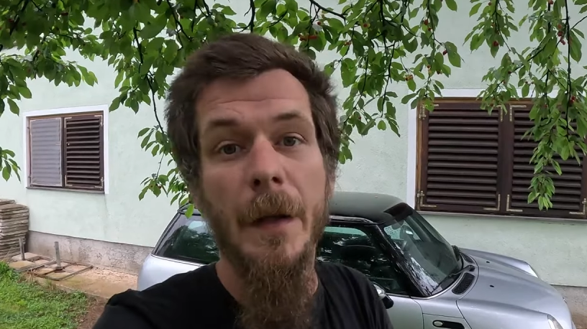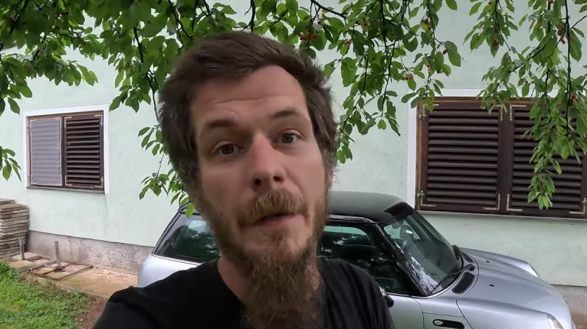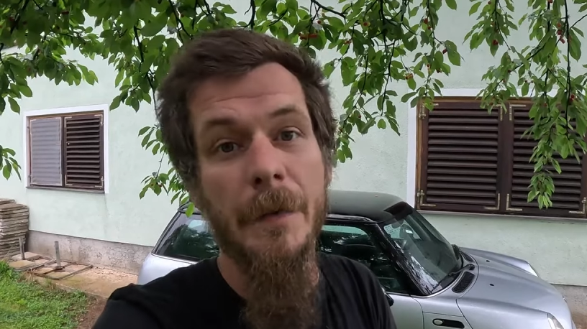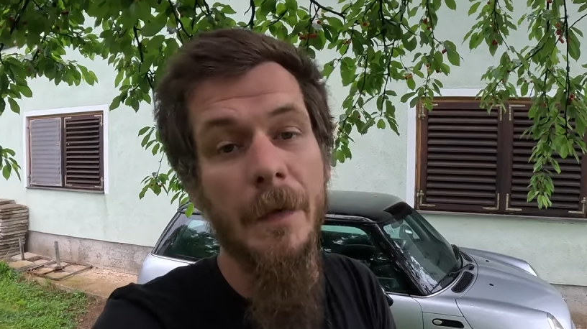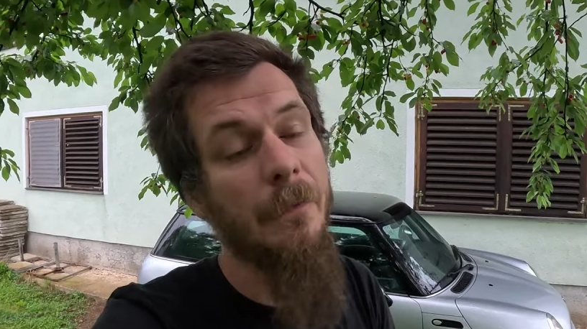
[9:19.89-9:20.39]

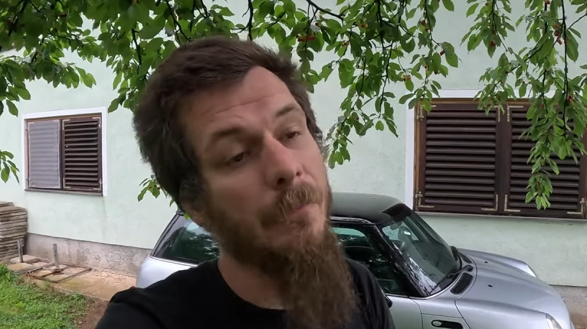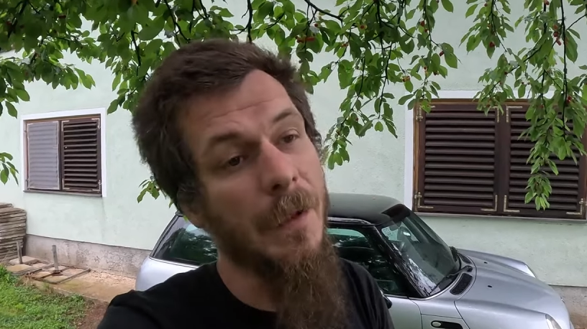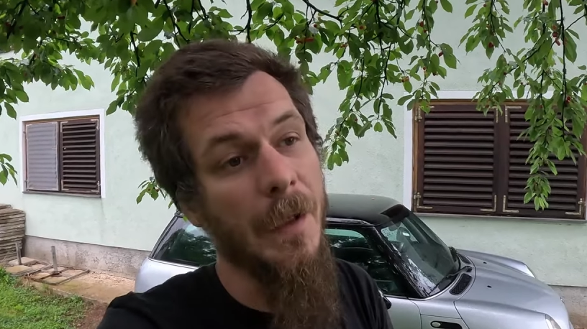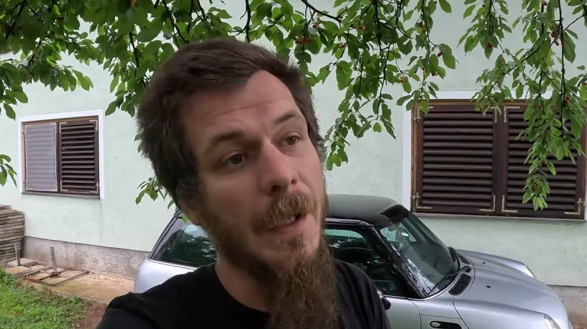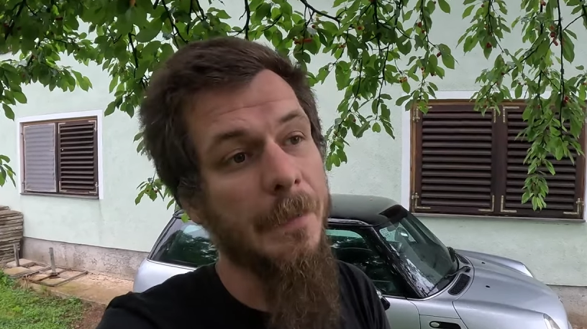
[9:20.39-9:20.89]
Anything
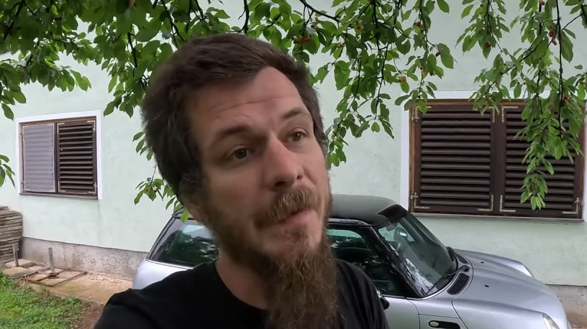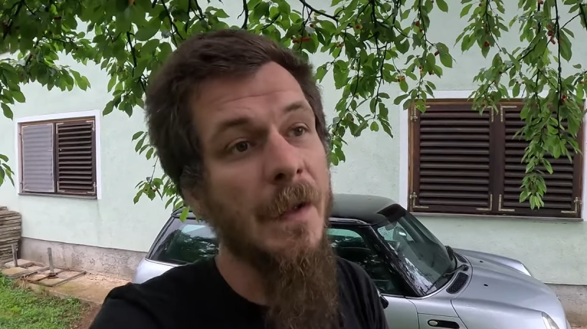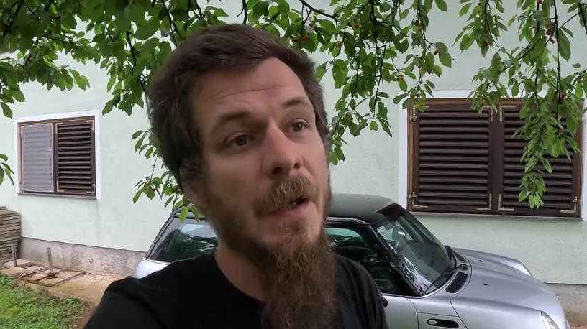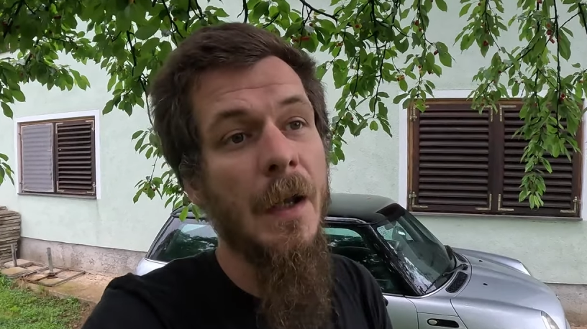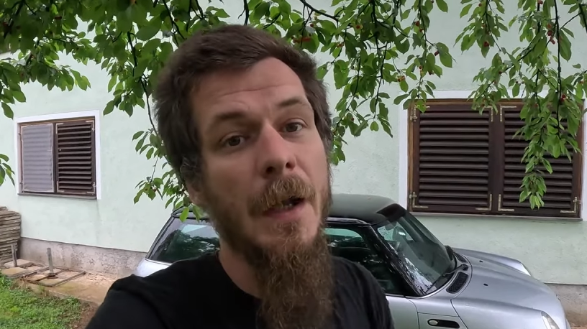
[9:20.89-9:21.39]
really
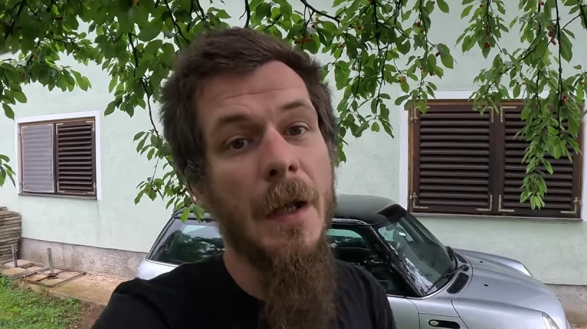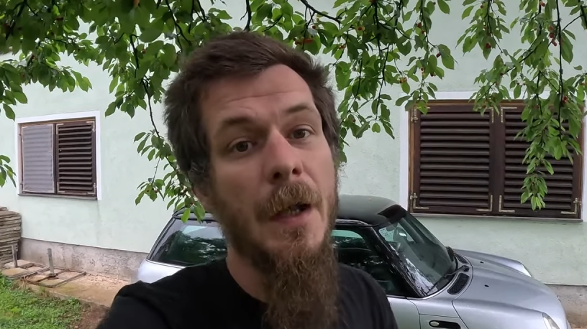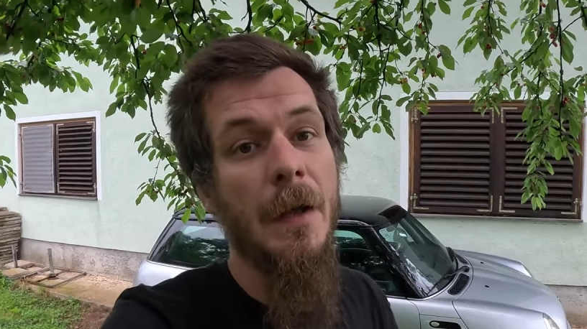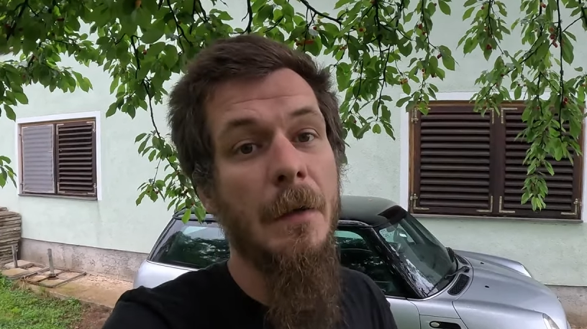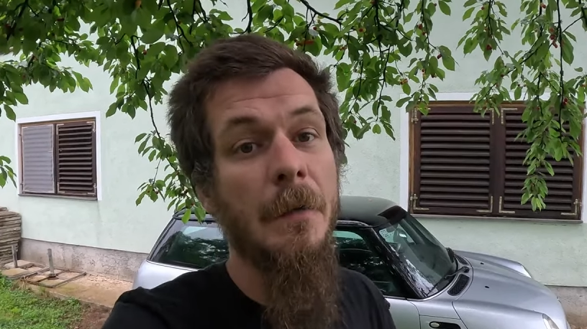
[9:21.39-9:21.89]
helps.
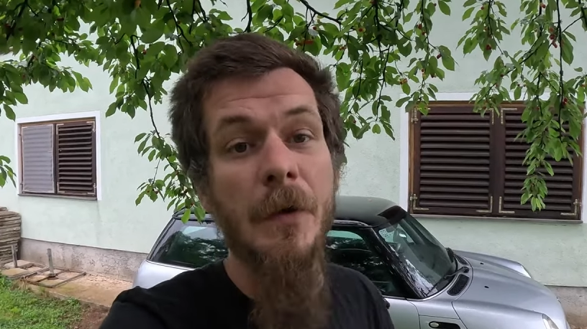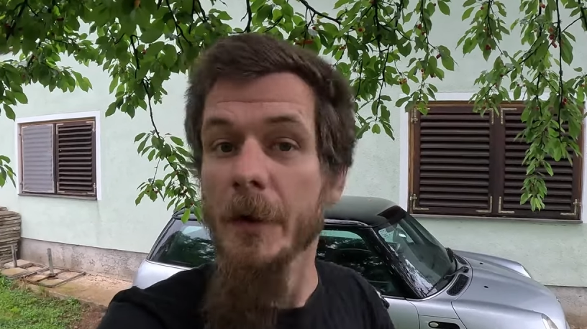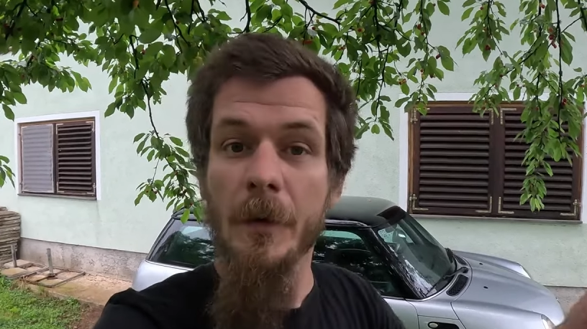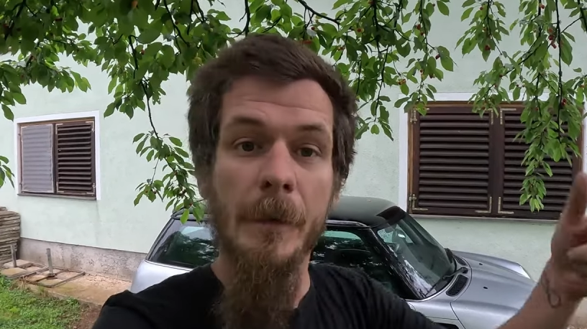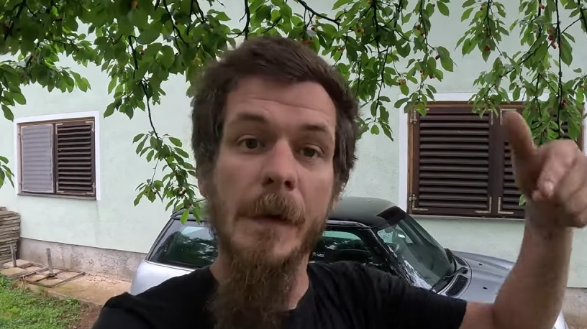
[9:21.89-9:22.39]
And you
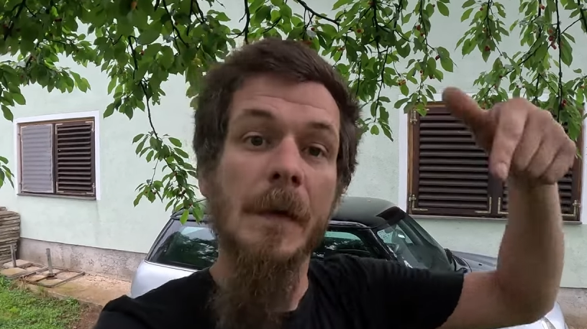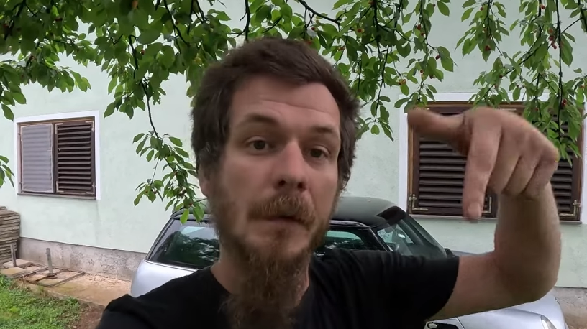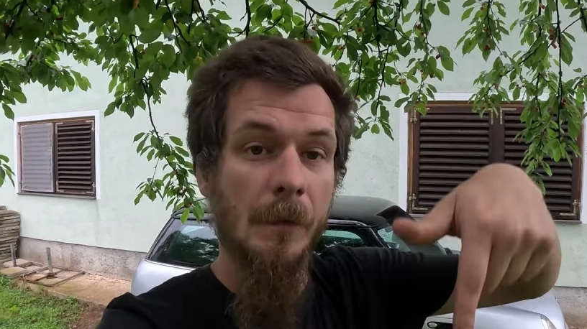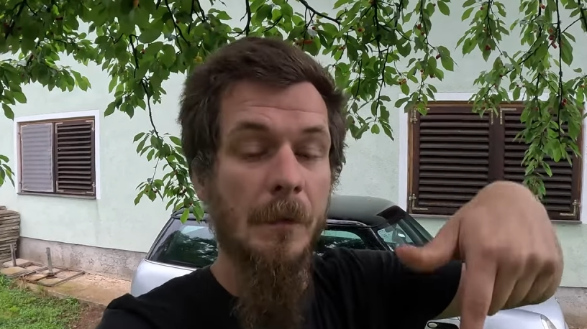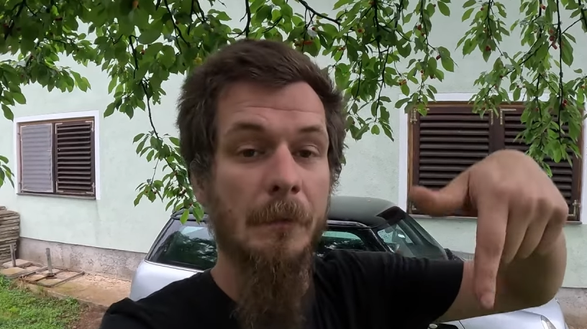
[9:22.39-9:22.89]
can
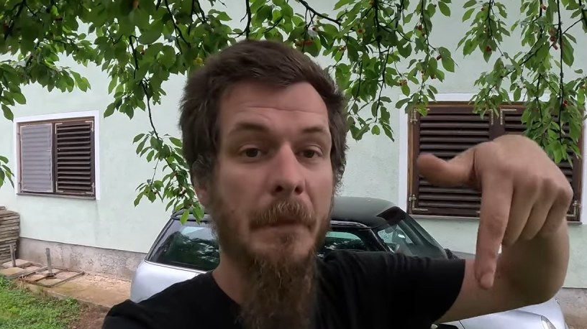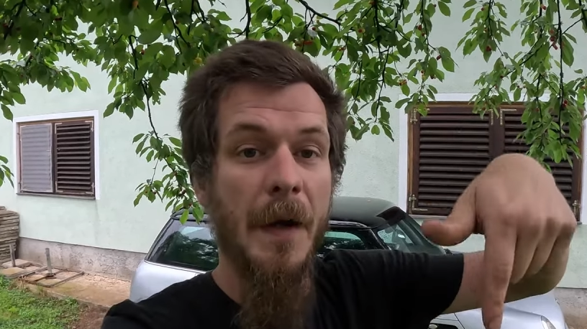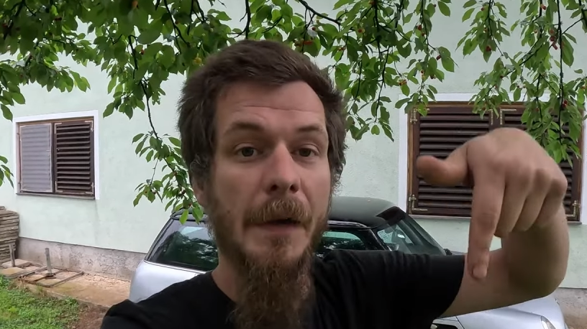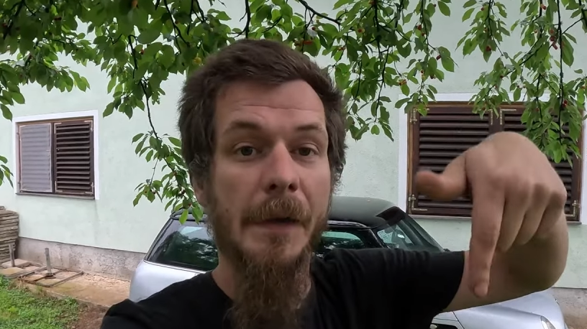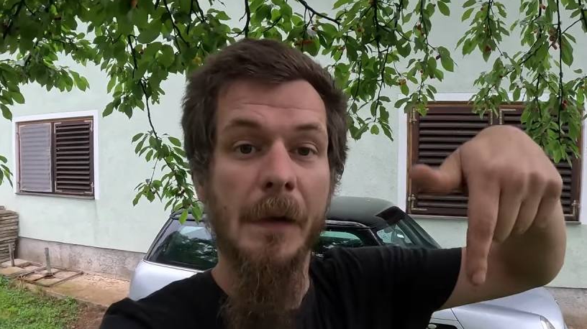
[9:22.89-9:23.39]
always
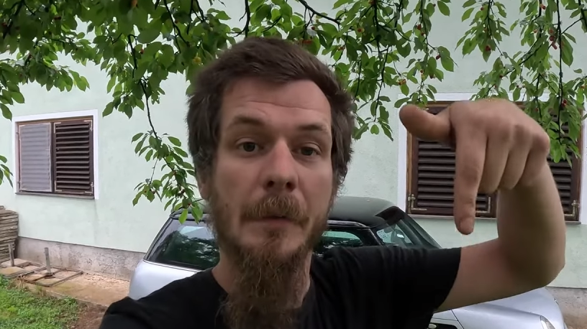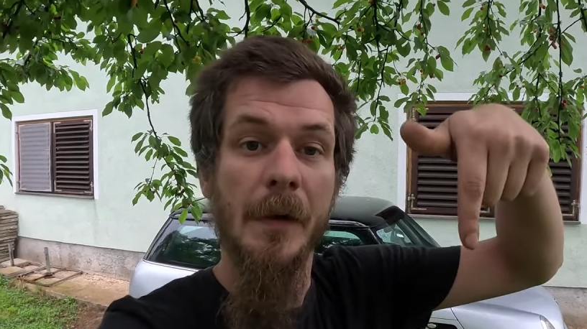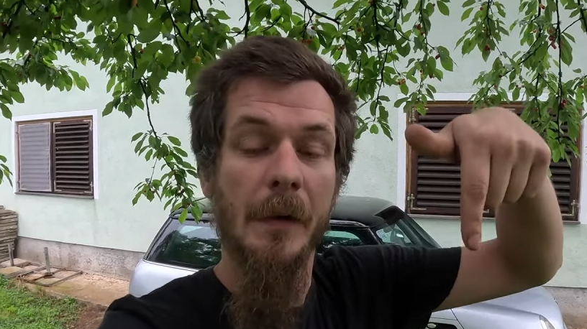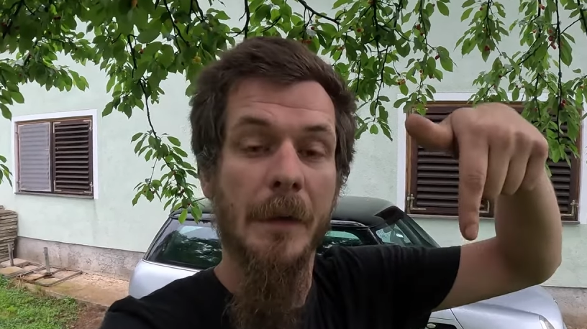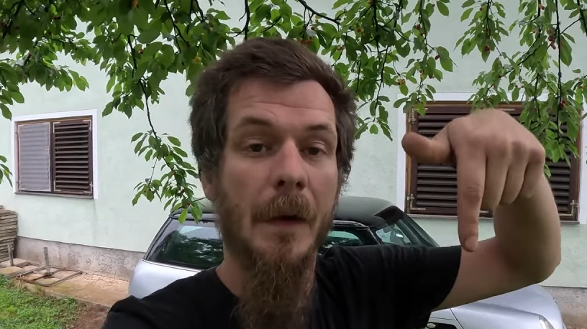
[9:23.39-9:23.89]
buy us a
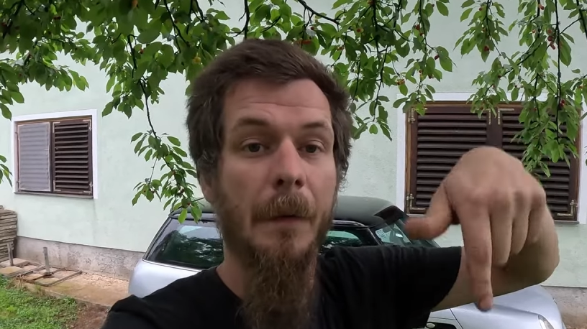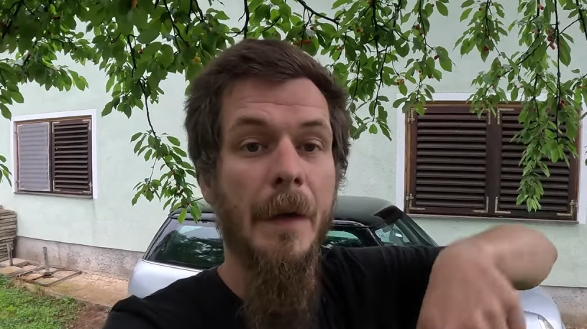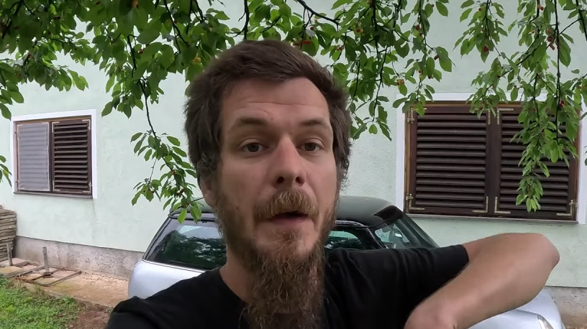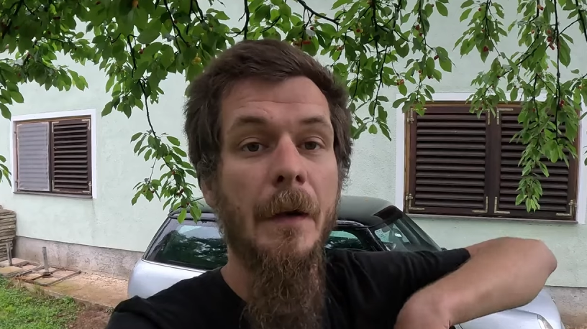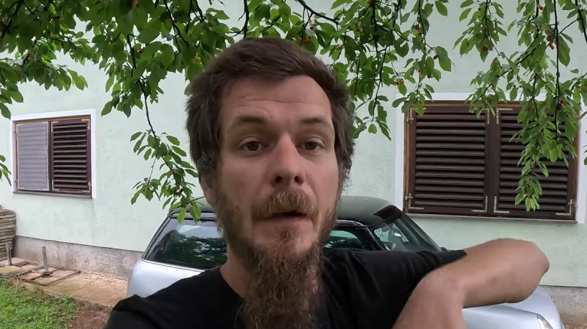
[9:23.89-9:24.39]
beer down
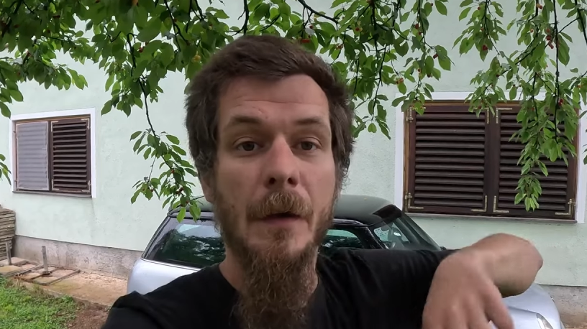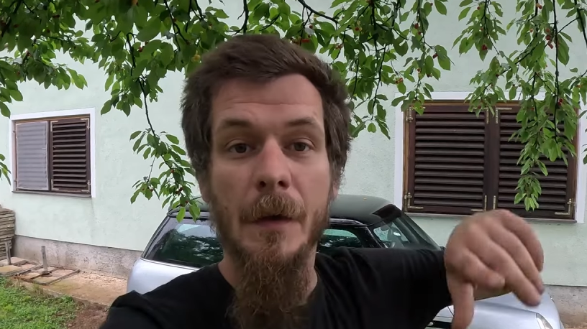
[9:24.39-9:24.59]
there.